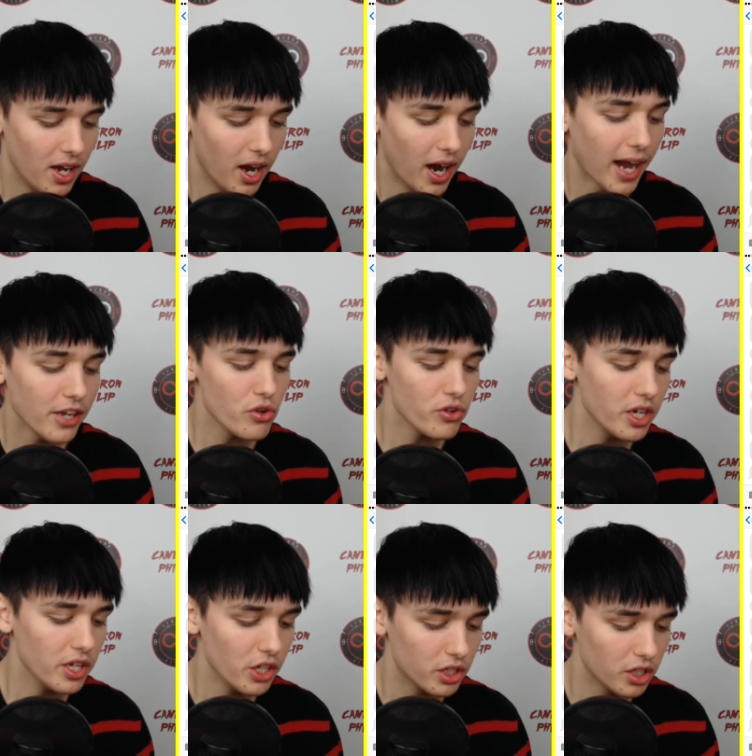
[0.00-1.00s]
Hi, Yoongi.
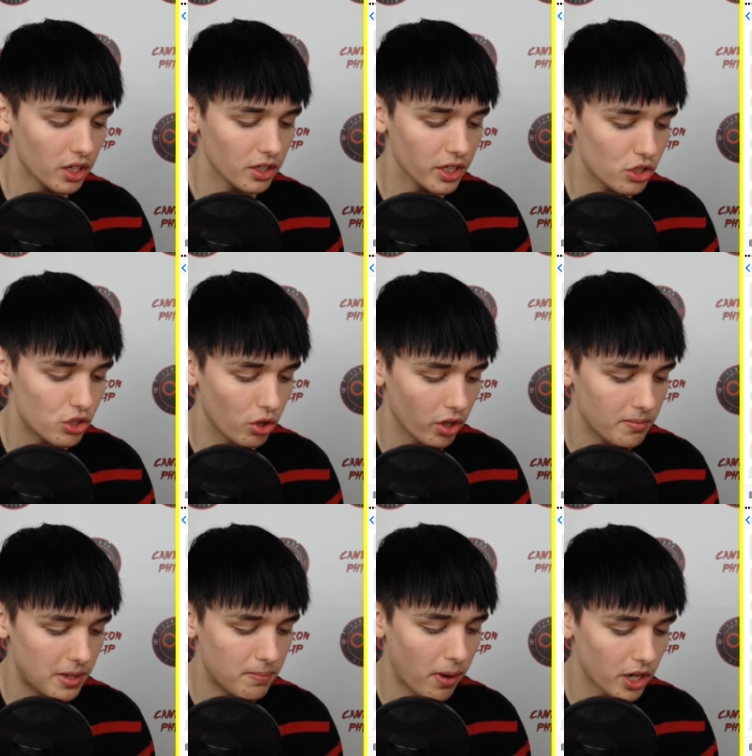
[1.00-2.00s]
You're currently controlling
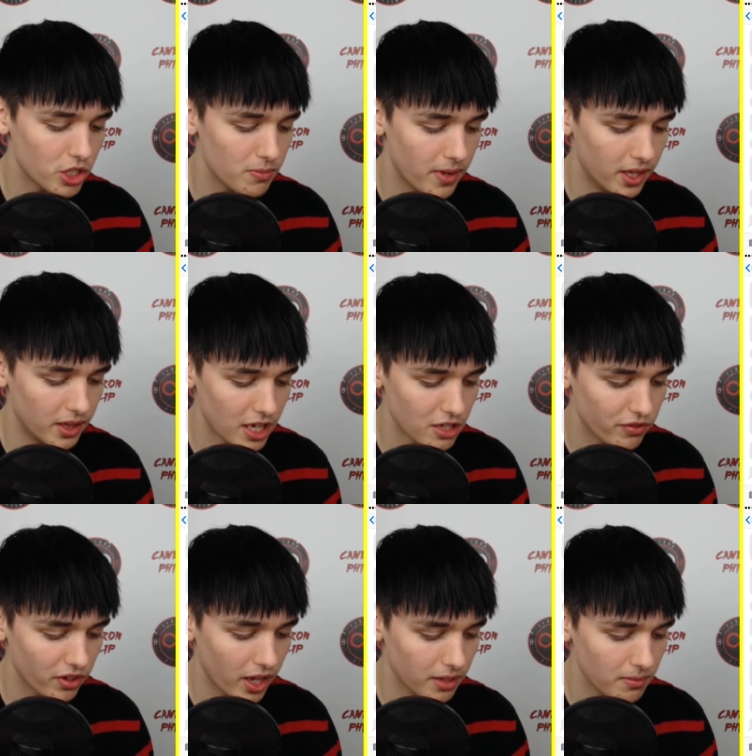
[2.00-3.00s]
me. Park Jimin, thanks for
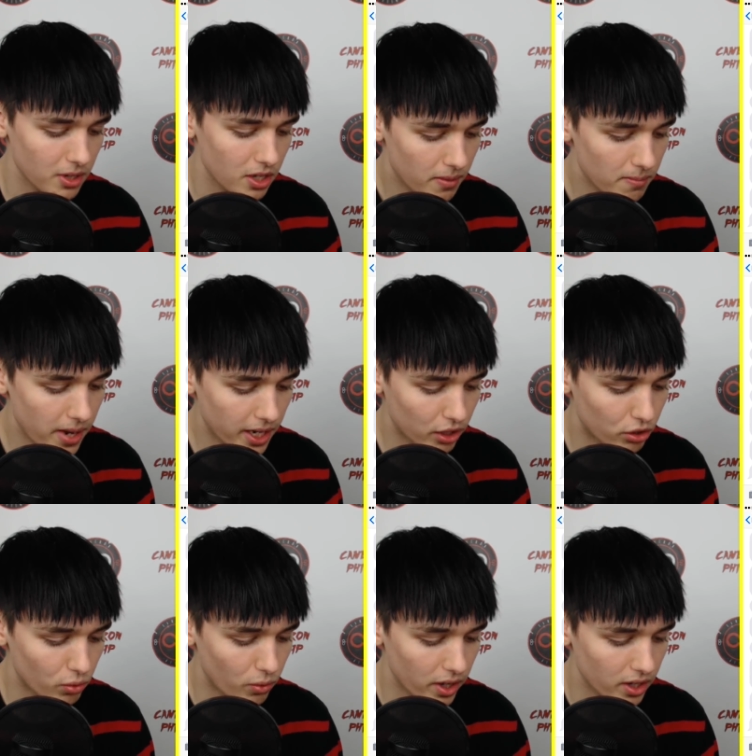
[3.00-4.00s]
letting me make it
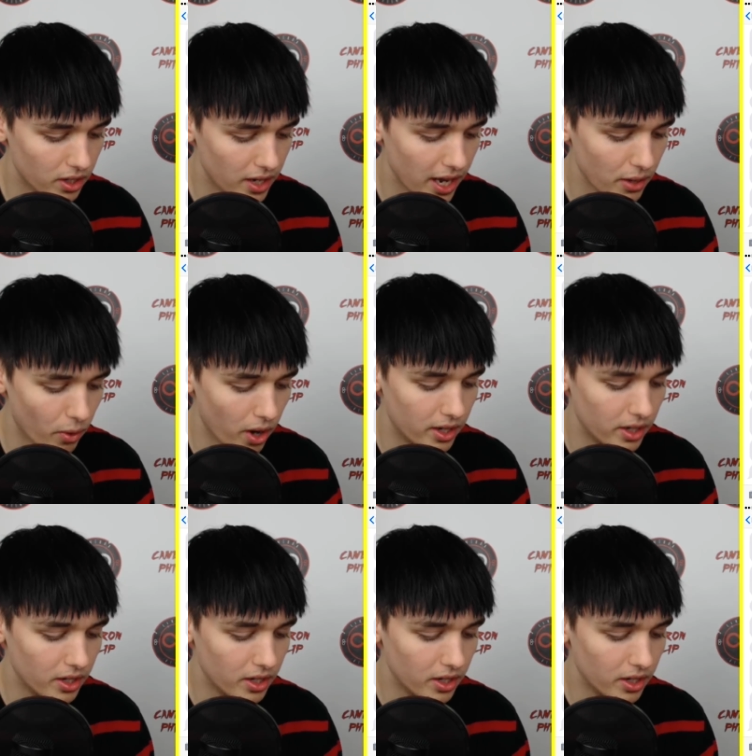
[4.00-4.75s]
through one night one.